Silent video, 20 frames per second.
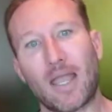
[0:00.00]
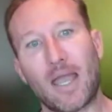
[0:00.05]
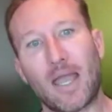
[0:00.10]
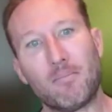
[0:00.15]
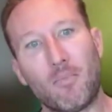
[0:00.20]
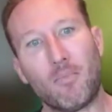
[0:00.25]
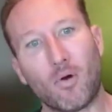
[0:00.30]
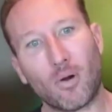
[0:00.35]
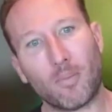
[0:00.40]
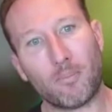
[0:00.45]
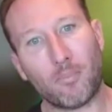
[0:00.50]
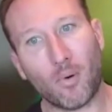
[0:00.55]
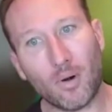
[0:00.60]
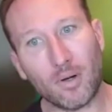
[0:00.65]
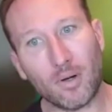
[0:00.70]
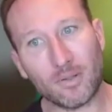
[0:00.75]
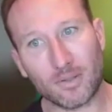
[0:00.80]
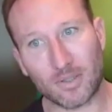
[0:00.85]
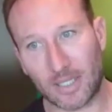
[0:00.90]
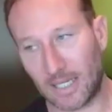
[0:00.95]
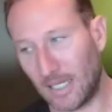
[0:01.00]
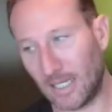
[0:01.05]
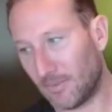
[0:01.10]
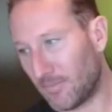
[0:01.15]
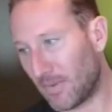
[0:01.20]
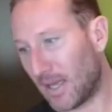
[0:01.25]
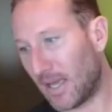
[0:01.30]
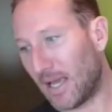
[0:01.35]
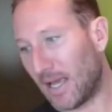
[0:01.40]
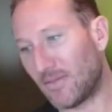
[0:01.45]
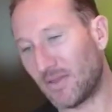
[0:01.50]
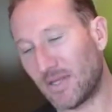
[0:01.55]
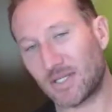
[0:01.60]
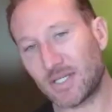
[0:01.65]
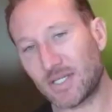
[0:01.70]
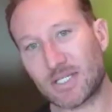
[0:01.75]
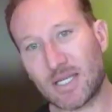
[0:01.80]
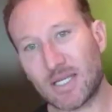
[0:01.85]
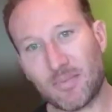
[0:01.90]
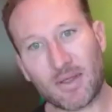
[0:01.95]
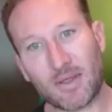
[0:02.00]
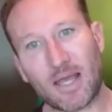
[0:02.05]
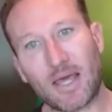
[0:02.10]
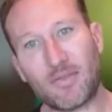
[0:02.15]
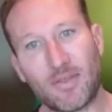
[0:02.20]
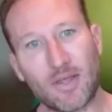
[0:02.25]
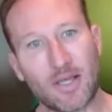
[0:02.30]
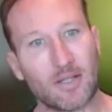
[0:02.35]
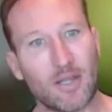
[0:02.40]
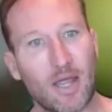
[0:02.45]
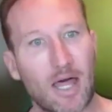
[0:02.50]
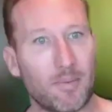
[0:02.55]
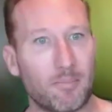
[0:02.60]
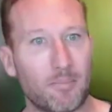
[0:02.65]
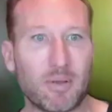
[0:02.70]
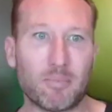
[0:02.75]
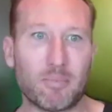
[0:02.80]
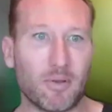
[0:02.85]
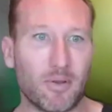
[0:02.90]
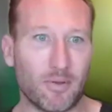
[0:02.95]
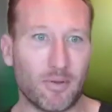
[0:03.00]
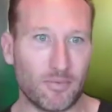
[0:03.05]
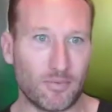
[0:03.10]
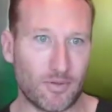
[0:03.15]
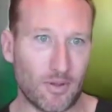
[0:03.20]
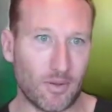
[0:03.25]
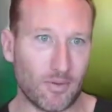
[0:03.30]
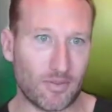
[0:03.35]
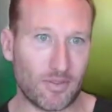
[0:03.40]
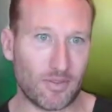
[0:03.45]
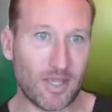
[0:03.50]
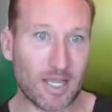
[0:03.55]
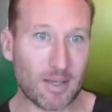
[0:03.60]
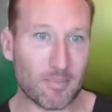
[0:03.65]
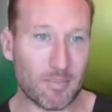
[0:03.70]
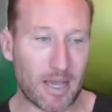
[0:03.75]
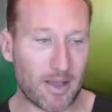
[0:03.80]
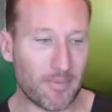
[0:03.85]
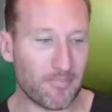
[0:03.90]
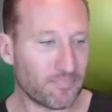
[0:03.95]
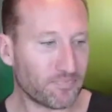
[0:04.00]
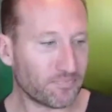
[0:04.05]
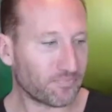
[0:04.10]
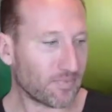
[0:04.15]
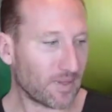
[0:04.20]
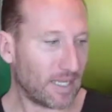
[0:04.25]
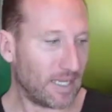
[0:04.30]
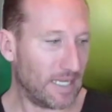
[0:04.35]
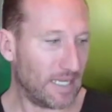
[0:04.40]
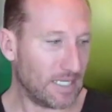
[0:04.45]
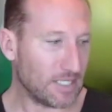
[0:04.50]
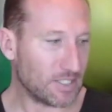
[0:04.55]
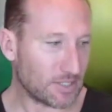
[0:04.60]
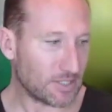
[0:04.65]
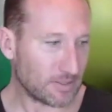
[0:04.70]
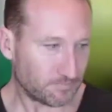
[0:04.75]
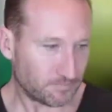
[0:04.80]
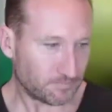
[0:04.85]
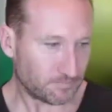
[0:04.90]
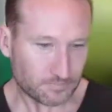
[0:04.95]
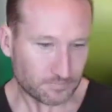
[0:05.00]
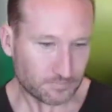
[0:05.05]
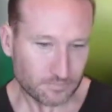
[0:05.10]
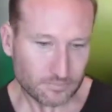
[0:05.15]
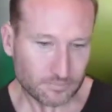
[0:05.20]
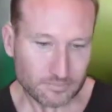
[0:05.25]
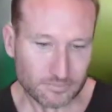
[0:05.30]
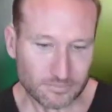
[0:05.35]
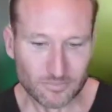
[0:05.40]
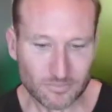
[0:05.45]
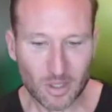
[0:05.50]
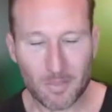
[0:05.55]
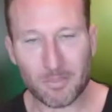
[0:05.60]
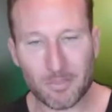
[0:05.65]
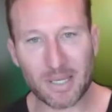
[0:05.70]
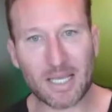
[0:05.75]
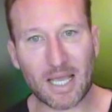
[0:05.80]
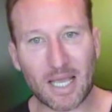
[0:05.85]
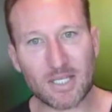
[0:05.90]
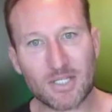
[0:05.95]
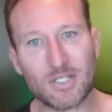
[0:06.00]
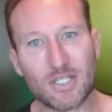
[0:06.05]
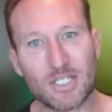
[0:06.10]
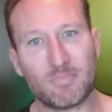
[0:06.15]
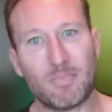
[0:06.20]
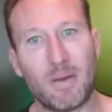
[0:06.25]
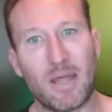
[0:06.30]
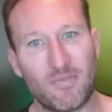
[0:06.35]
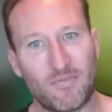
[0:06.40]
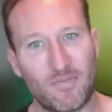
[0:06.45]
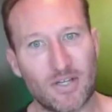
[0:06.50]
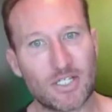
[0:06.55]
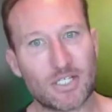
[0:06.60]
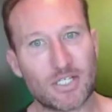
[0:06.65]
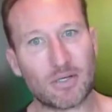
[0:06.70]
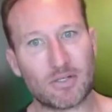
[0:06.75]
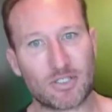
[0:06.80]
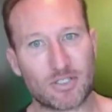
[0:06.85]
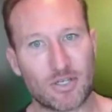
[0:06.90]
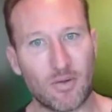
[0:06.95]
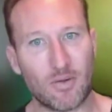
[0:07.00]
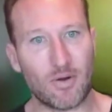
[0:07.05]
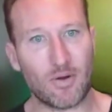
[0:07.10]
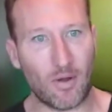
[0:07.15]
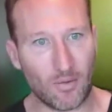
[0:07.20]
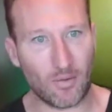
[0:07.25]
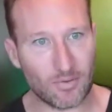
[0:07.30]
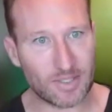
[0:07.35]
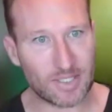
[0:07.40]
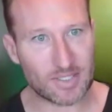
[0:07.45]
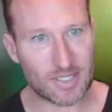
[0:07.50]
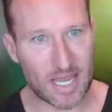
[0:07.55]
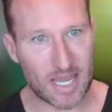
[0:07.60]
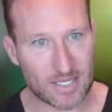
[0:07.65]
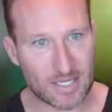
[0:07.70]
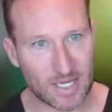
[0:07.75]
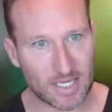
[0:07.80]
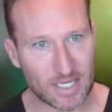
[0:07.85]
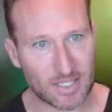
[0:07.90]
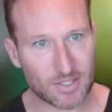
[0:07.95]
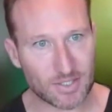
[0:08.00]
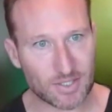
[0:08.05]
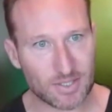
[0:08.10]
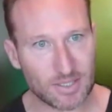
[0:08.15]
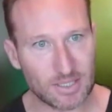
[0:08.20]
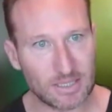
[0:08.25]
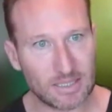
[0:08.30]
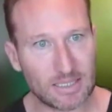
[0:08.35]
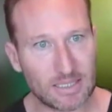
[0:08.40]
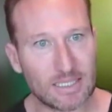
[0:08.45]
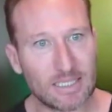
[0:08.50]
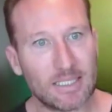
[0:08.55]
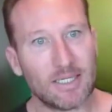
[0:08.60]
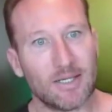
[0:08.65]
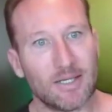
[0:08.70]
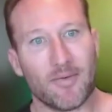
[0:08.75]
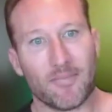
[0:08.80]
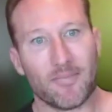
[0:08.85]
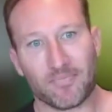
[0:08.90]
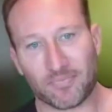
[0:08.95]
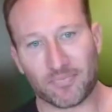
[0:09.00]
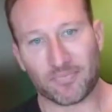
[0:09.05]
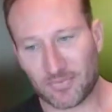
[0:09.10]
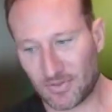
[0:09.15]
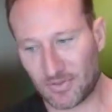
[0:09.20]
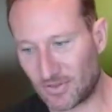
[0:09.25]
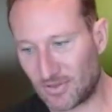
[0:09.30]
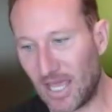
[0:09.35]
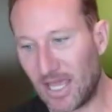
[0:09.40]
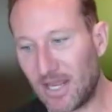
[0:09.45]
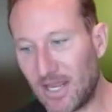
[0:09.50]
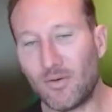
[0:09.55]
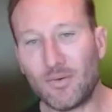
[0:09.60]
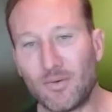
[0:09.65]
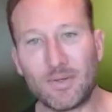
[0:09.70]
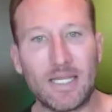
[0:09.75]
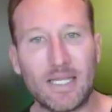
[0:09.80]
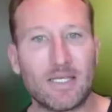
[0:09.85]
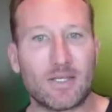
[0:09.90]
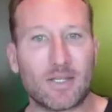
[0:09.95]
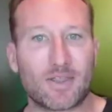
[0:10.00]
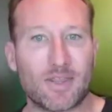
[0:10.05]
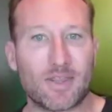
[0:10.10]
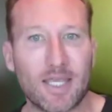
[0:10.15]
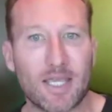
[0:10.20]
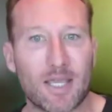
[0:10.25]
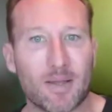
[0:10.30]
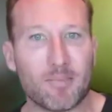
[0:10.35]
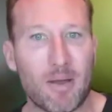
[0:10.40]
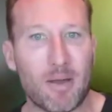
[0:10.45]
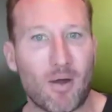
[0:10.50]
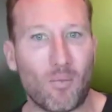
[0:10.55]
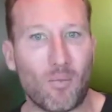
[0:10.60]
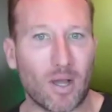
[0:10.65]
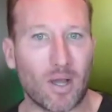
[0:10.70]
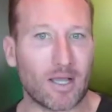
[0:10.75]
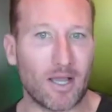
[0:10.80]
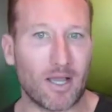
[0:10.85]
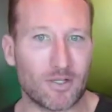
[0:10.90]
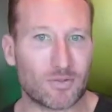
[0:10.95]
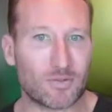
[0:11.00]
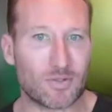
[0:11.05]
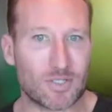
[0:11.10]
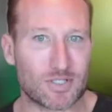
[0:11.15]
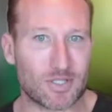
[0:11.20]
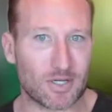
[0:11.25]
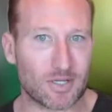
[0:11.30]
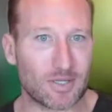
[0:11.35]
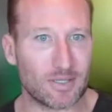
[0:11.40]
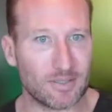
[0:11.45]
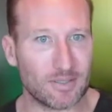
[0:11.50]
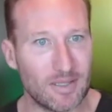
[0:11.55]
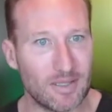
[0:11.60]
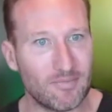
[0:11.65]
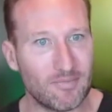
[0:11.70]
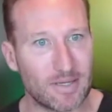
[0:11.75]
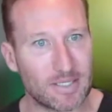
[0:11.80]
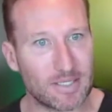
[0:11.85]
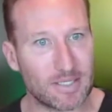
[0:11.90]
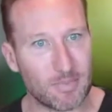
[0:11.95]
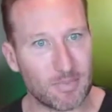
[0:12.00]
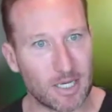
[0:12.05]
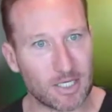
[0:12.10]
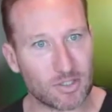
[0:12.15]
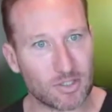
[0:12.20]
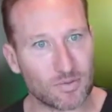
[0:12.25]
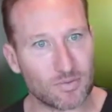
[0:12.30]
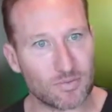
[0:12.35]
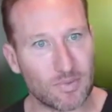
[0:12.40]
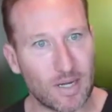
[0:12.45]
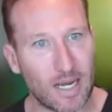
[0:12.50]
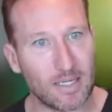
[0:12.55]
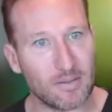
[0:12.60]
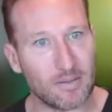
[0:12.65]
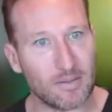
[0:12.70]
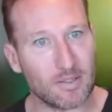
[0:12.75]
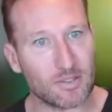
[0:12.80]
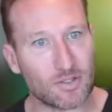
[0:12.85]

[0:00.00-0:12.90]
And more importantly, and this is something I think a lot of people don't think about, is because these beneficiaries don't own these assets, they don't need to think about what countries they're going to live in as much, right?